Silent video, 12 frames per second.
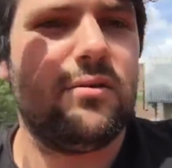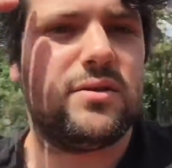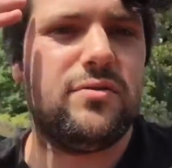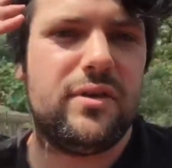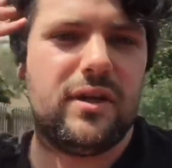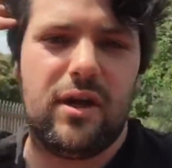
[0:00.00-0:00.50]
I
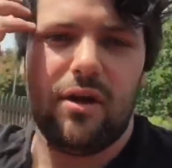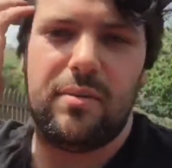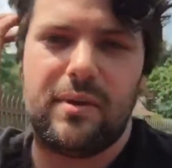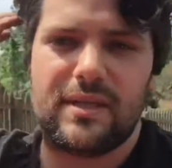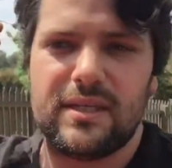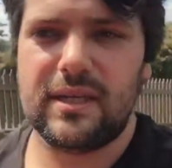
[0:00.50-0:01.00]
was really
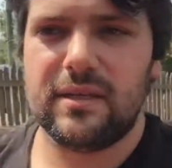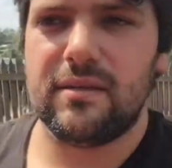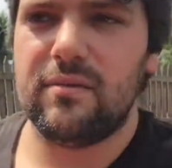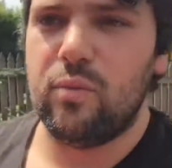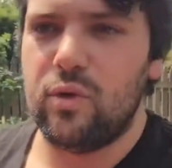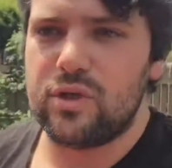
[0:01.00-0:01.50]
hoping to
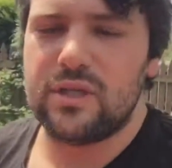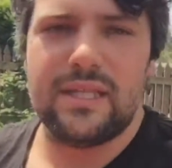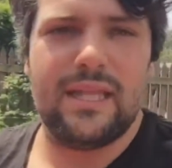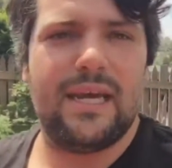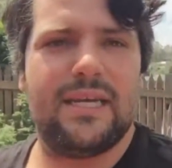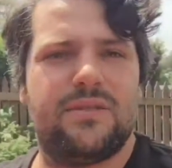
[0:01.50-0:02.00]
wash it
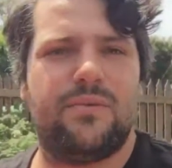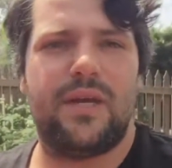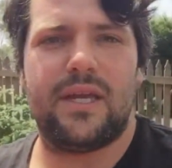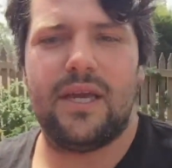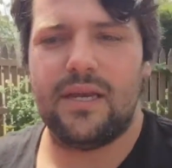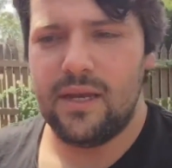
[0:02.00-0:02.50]
last
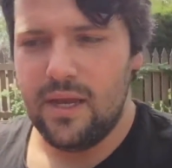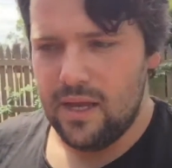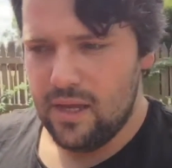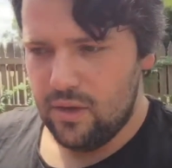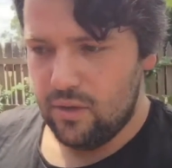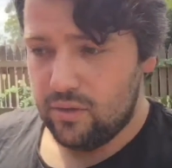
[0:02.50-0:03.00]
weekend,
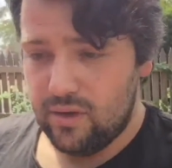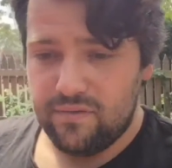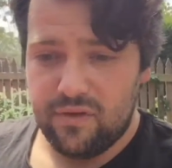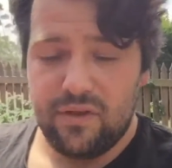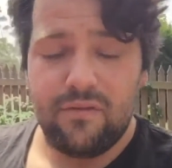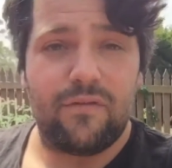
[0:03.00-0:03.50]
or
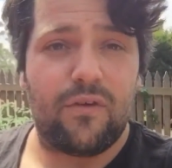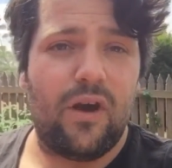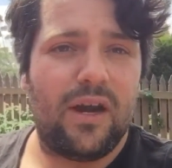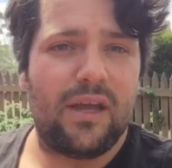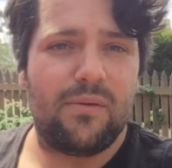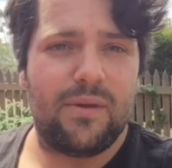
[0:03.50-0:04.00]
even on the
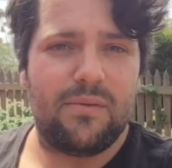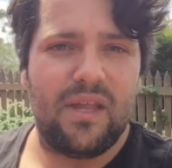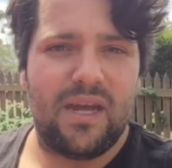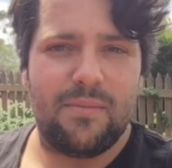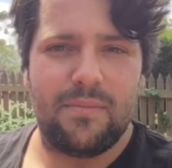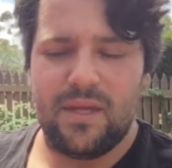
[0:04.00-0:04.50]
Friday when
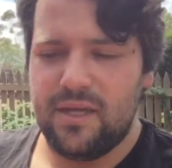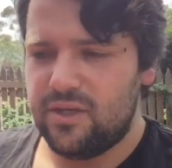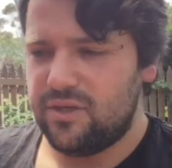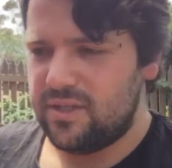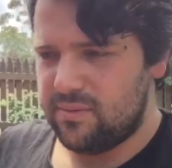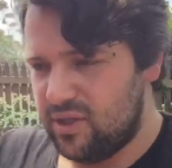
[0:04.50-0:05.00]
um, the
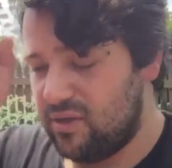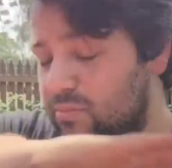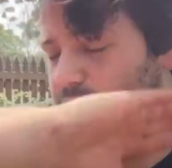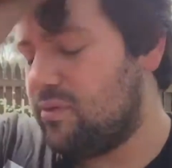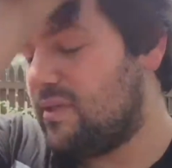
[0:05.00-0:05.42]
transmission blew